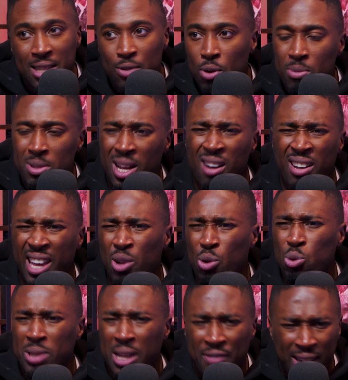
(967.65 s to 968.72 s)
Everyone was like, okay,
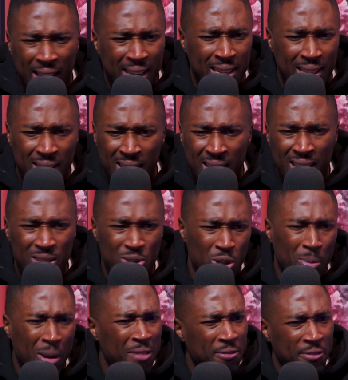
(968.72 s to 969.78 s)
cool. Devin Haney, he's all
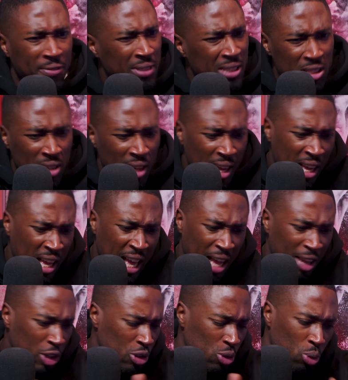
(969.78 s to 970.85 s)
about. He's,
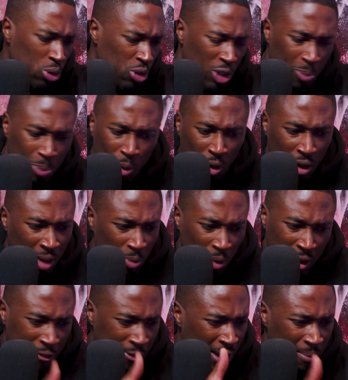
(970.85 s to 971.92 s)
It's all to the book. I'm
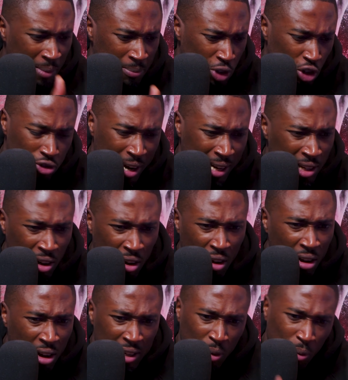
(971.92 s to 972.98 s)
on. A, I'm, I'm training
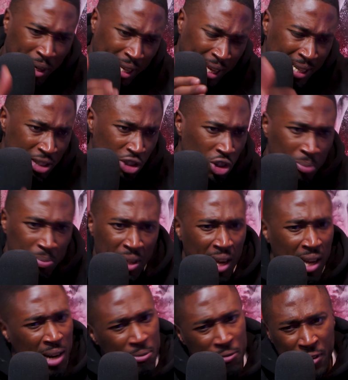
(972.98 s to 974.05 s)
hard. I want to get this job
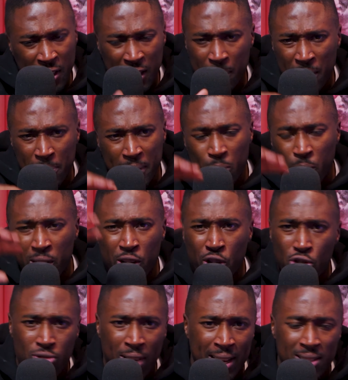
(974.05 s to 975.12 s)
done. I'm thinking about being one of the
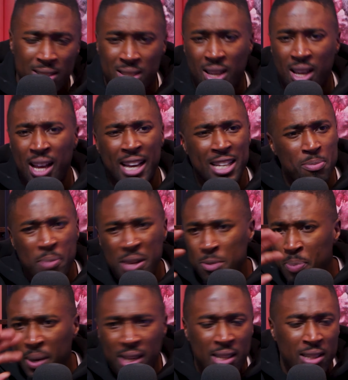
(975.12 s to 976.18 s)
greats. It's it's
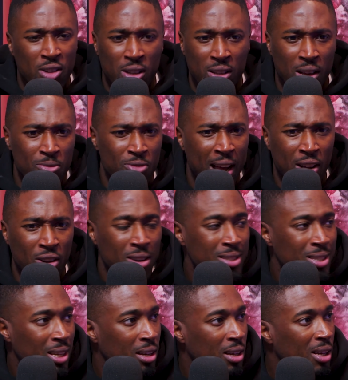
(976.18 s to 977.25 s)
bigger than, than Ryan
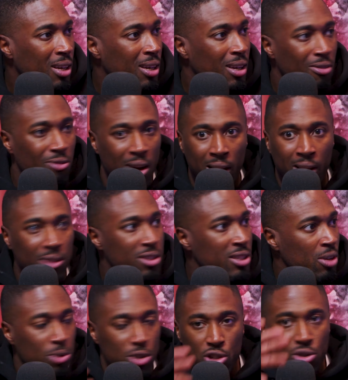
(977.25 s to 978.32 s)
Garcia. And Ryan
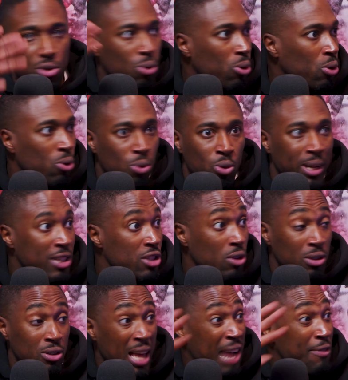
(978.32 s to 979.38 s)
Garcia was just doing all this, not yeah.